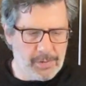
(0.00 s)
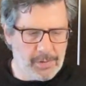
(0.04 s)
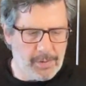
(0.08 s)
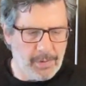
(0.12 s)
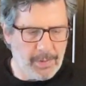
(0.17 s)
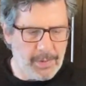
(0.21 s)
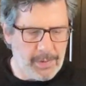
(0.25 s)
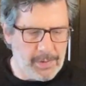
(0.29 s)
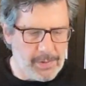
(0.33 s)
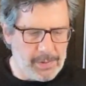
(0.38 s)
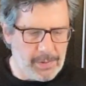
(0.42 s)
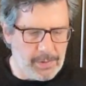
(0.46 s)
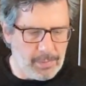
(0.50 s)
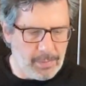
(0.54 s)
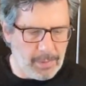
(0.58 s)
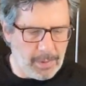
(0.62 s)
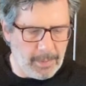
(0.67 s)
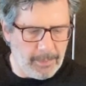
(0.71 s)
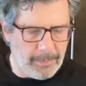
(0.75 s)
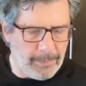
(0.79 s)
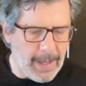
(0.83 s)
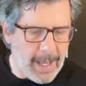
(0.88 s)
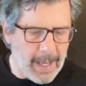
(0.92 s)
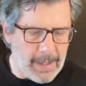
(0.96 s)
So this is
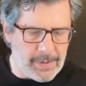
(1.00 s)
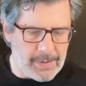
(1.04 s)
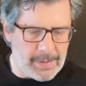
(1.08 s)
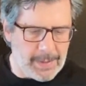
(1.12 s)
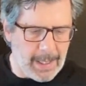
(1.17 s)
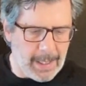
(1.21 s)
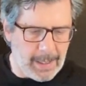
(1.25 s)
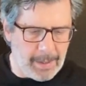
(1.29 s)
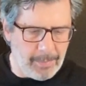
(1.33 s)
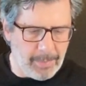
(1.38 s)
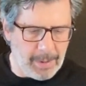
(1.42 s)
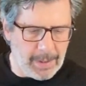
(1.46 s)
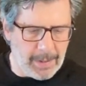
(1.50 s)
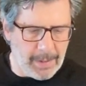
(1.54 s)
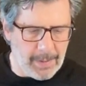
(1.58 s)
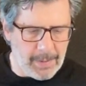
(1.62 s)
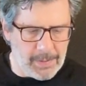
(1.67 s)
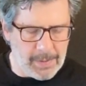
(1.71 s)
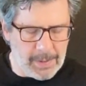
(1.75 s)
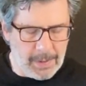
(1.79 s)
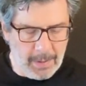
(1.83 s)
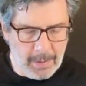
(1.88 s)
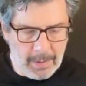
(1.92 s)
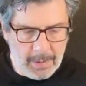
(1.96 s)
really fascinating
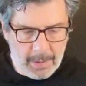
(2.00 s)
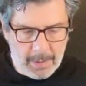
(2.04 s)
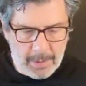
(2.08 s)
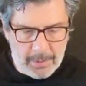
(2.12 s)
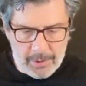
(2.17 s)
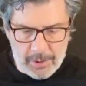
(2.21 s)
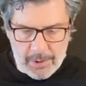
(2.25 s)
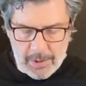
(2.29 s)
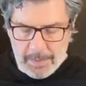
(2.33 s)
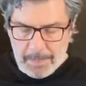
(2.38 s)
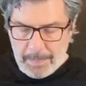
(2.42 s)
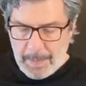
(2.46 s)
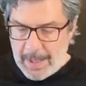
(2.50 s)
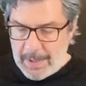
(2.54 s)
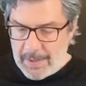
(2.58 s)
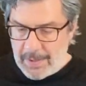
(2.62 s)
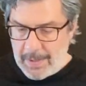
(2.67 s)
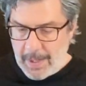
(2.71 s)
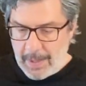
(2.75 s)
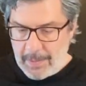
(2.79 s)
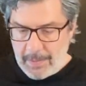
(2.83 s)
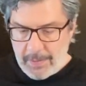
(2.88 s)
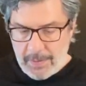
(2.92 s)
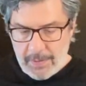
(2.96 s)
because just
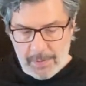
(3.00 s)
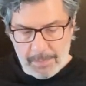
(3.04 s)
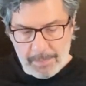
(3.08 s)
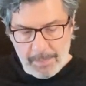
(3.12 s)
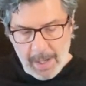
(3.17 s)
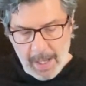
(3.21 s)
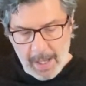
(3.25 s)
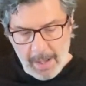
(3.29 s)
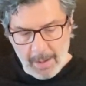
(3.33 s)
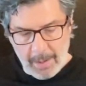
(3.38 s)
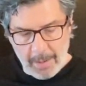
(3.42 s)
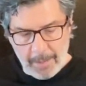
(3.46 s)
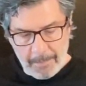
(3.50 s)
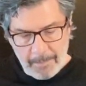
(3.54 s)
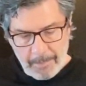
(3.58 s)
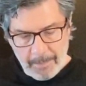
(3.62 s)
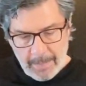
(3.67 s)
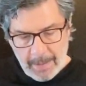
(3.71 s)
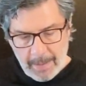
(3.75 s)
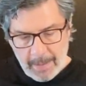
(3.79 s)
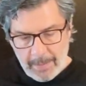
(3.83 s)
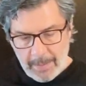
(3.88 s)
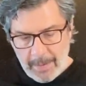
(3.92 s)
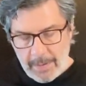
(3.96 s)
based on the
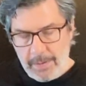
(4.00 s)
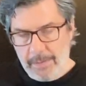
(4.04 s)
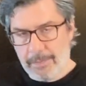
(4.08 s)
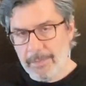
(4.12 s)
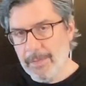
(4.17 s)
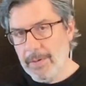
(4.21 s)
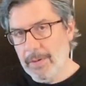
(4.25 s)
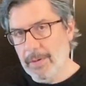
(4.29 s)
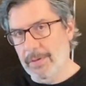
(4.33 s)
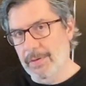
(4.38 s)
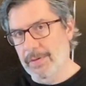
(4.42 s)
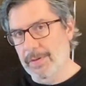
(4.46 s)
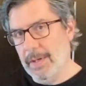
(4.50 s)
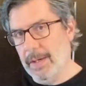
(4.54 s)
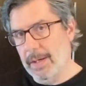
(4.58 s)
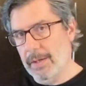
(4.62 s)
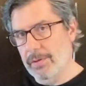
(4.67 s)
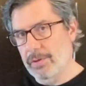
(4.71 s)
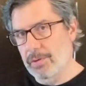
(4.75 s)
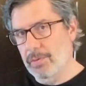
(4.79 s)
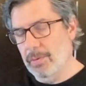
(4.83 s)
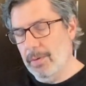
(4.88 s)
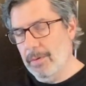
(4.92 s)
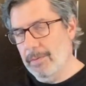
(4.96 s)
smell, this feels like
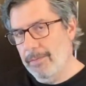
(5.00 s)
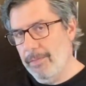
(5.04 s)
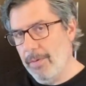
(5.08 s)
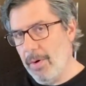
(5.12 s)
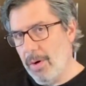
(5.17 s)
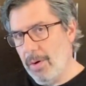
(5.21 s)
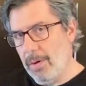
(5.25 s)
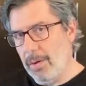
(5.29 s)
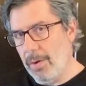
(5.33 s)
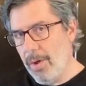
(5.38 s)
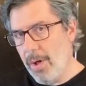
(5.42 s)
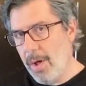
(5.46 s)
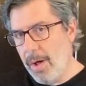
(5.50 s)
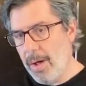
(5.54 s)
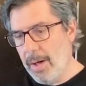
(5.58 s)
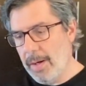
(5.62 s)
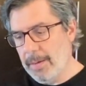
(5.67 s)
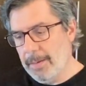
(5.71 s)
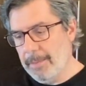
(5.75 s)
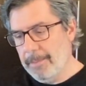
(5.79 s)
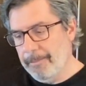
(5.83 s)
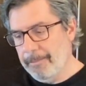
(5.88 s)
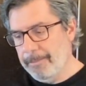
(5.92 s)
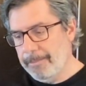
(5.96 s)
it's really far
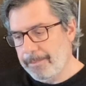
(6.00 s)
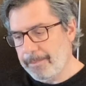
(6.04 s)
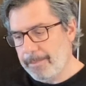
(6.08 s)
along,